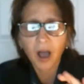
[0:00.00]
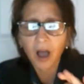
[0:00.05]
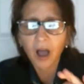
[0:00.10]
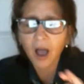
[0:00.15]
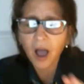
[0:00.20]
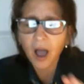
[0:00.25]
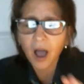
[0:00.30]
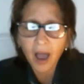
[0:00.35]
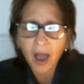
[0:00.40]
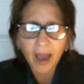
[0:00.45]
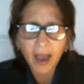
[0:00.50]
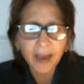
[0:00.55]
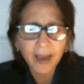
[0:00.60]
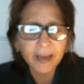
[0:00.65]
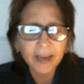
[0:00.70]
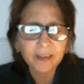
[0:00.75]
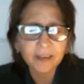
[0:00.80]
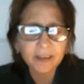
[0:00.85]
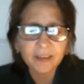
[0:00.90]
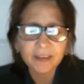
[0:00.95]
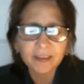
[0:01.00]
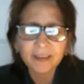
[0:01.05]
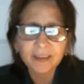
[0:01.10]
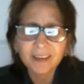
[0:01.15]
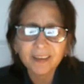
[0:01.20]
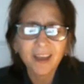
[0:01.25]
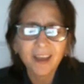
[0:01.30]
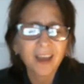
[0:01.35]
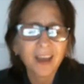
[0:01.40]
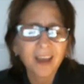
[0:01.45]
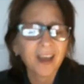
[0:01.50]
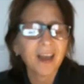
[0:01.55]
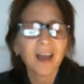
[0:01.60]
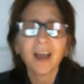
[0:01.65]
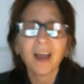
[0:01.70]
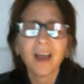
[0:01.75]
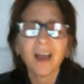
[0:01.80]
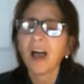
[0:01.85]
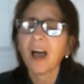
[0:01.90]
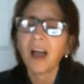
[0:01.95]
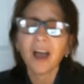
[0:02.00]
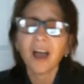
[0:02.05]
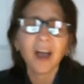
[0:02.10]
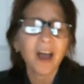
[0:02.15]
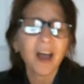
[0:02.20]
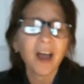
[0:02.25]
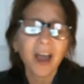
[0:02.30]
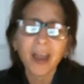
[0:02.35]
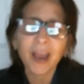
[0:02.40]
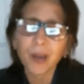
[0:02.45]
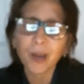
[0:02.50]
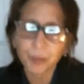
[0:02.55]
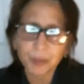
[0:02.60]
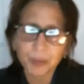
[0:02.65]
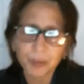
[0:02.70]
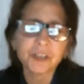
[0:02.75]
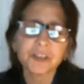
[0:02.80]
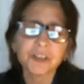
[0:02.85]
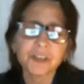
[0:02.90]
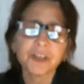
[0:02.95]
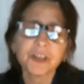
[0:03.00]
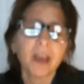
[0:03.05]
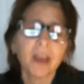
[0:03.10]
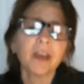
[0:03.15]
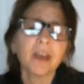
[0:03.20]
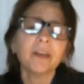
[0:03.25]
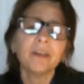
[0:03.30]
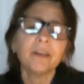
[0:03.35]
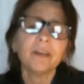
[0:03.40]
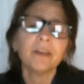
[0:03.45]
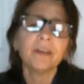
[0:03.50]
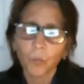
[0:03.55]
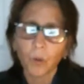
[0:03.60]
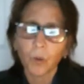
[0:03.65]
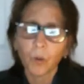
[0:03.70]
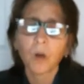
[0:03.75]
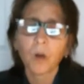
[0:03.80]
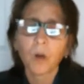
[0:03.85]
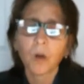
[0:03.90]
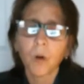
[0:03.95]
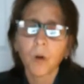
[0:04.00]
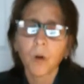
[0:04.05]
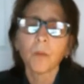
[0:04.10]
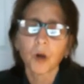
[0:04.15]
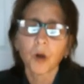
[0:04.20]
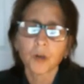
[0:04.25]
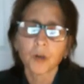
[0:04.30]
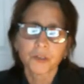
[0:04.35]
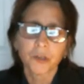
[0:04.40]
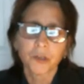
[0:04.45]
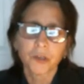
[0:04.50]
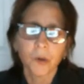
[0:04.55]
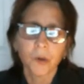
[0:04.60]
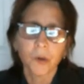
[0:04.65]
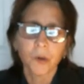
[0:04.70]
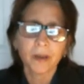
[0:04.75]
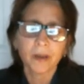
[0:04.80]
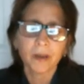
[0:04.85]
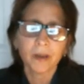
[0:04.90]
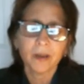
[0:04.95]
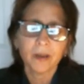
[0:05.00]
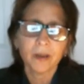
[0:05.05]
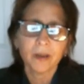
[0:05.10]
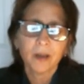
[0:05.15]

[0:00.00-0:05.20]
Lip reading: I appreciate what Cuomo's doing,